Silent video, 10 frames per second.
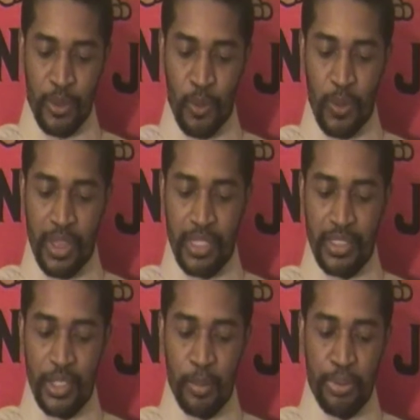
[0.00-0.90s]
with
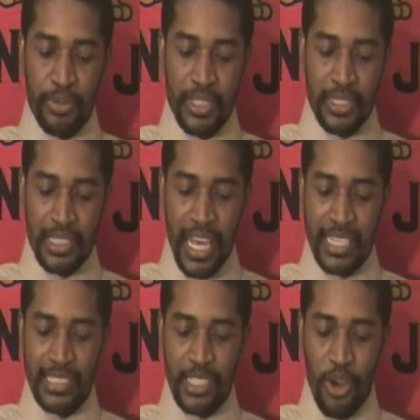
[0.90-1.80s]
his caprice
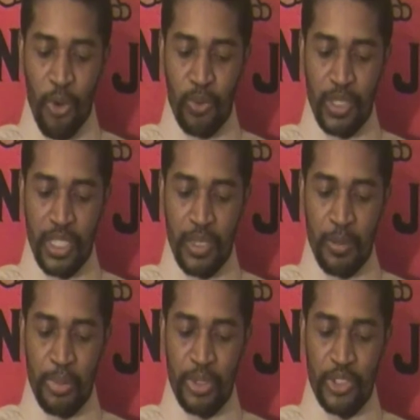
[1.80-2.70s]
as the only
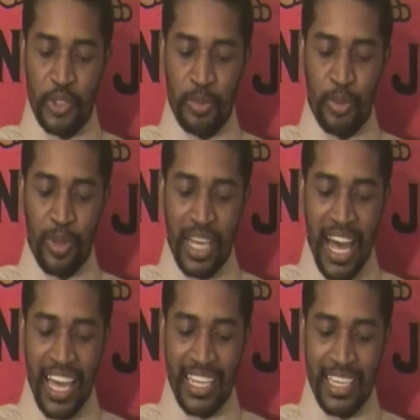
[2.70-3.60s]
principle
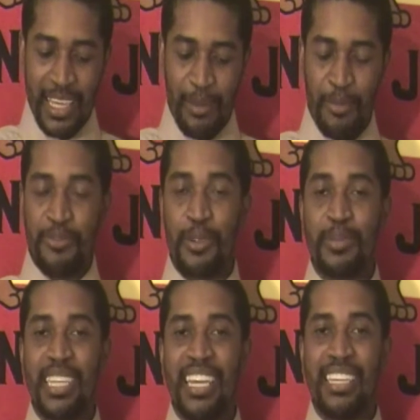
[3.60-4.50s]
guiding him from
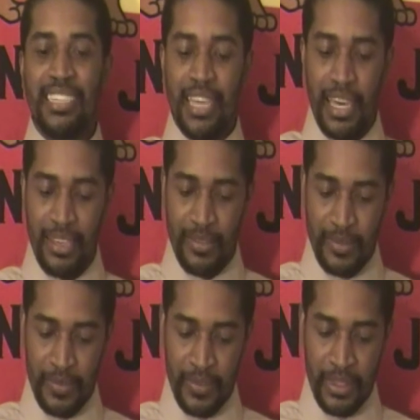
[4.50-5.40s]
day to day,
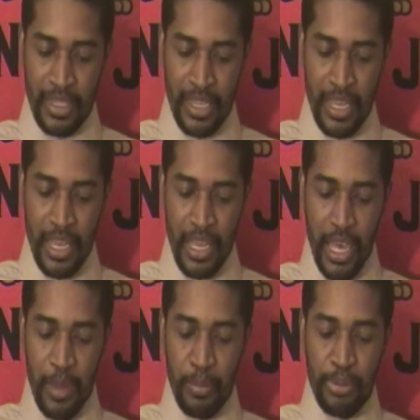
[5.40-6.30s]

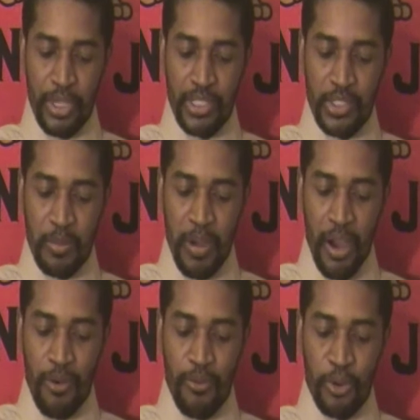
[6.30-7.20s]
and brings
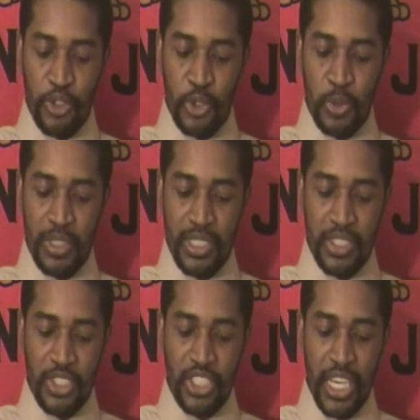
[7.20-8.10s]
about
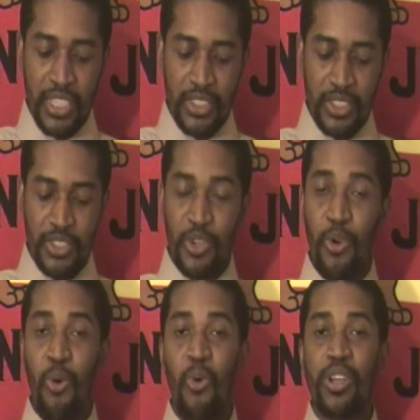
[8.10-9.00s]
fortuitous changes
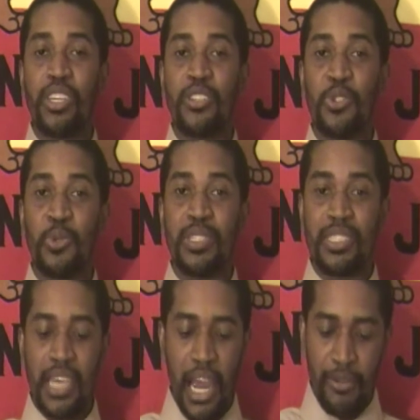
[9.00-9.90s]
according to his
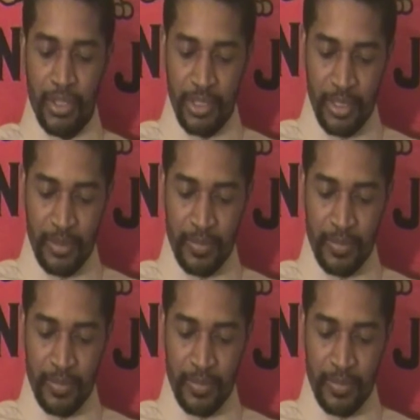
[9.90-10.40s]
character.